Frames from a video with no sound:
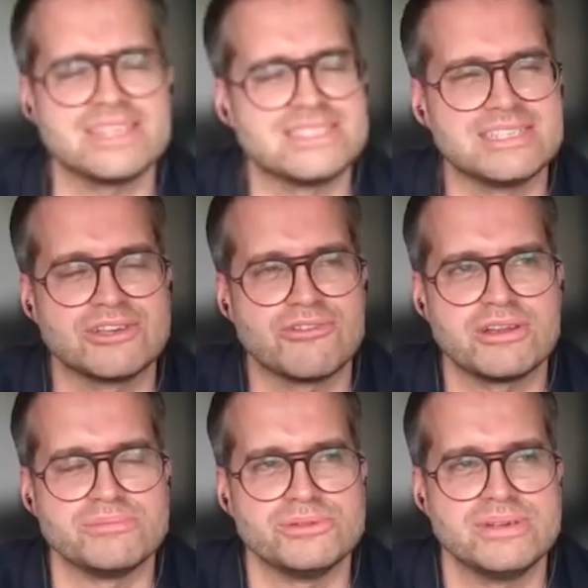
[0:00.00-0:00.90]

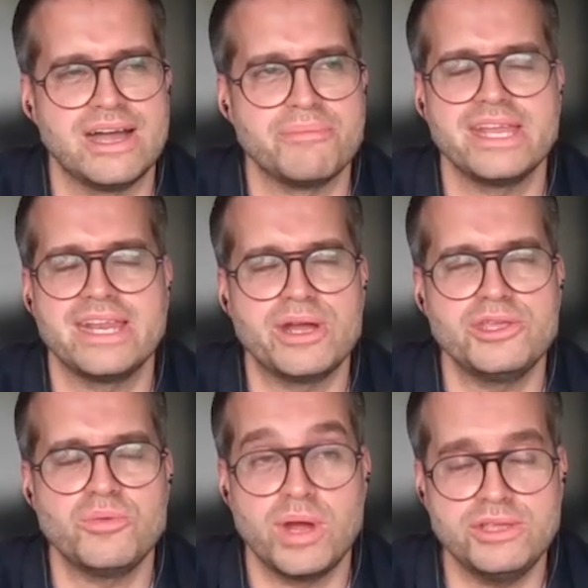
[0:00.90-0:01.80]
incredible. I mean, when
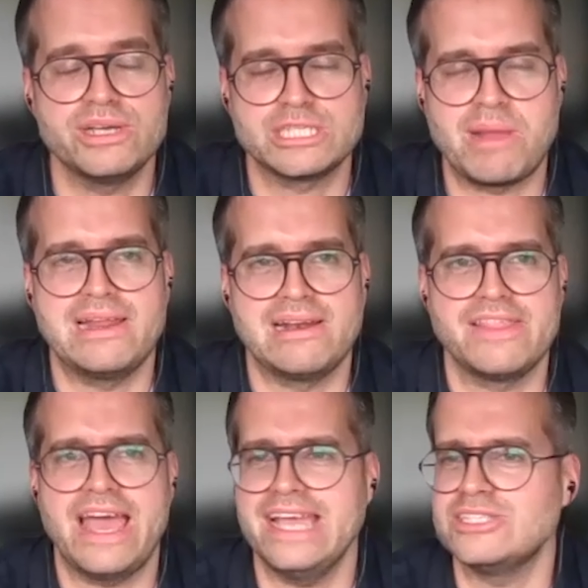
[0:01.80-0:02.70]
you explain it like
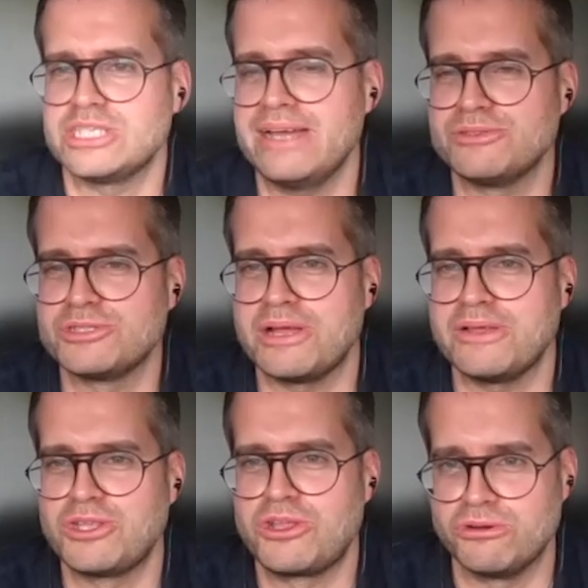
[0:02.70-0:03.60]
that, it sounds like
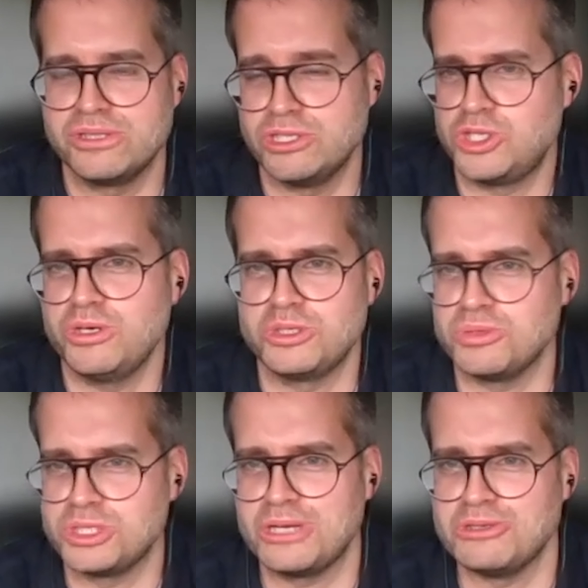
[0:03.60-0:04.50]
the choice
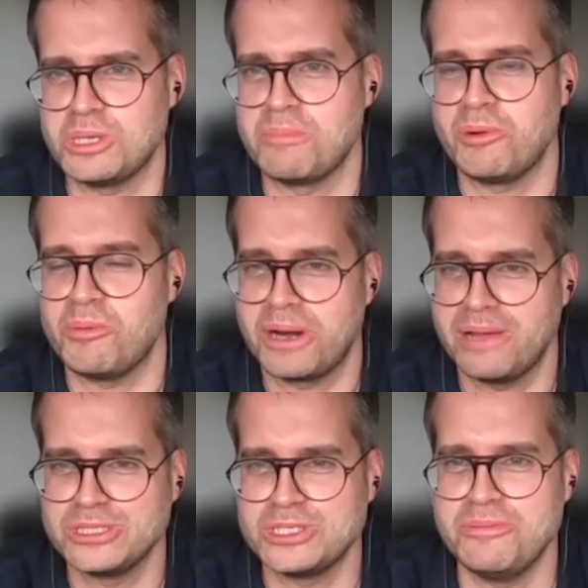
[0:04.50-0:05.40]
was so simple, but
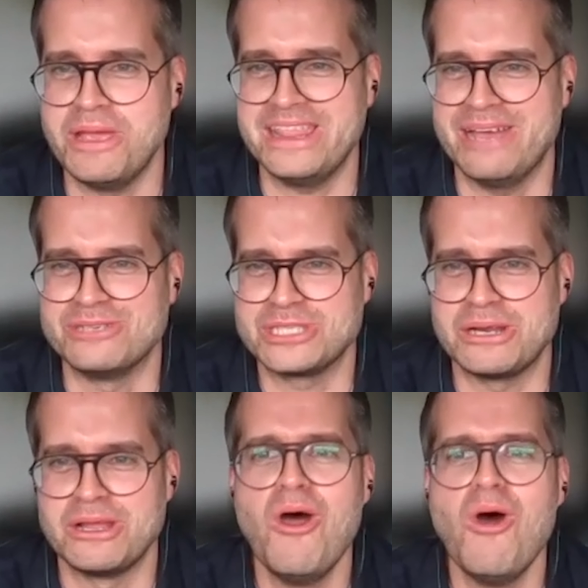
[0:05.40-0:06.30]
I'm assuming there was
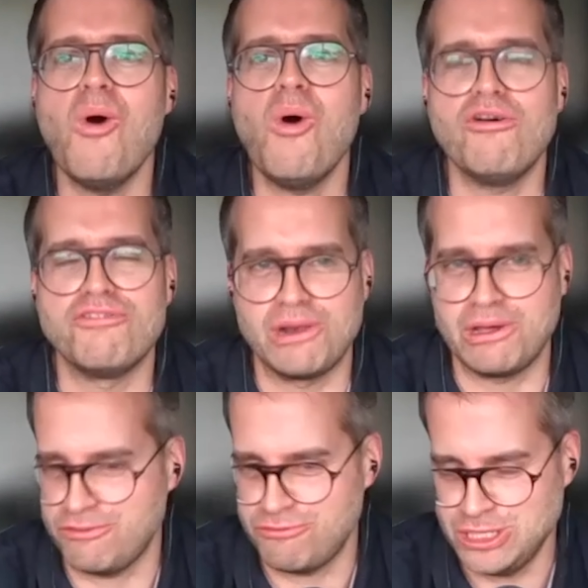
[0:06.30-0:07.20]
an awful
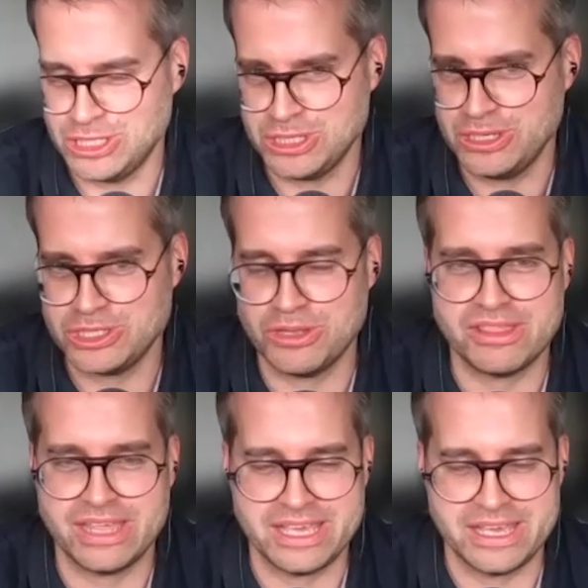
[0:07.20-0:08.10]
lot of research
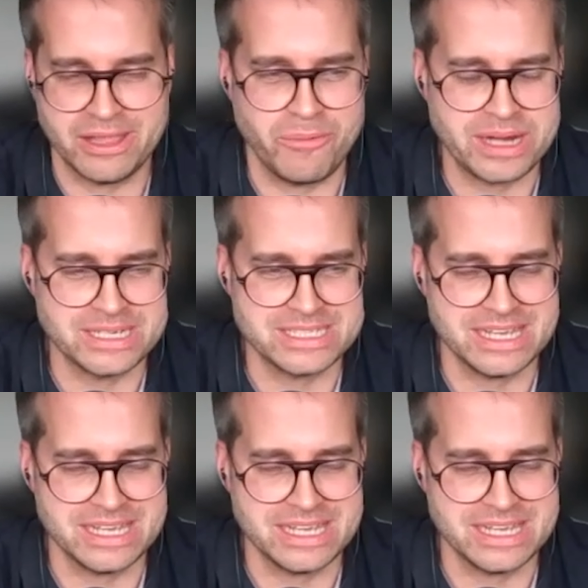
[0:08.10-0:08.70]
and thinking that went